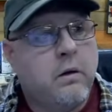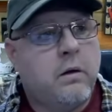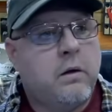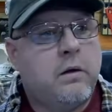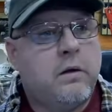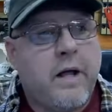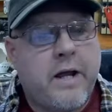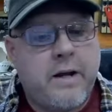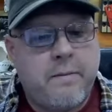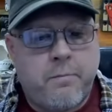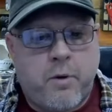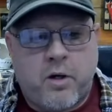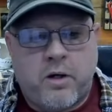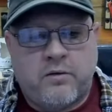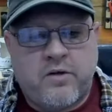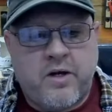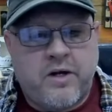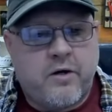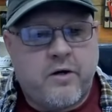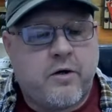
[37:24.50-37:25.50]
Lightburn and
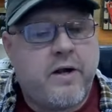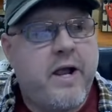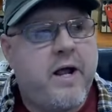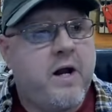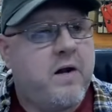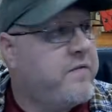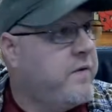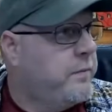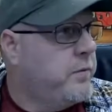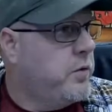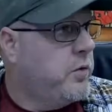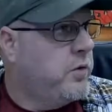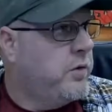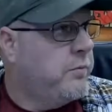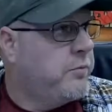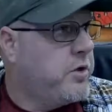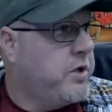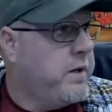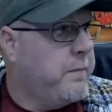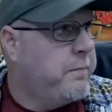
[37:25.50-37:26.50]
Tinkercad if I'm doing
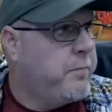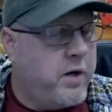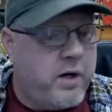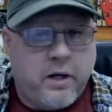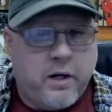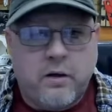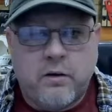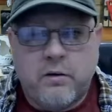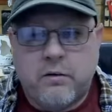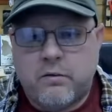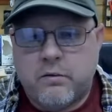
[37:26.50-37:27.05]
3D printing.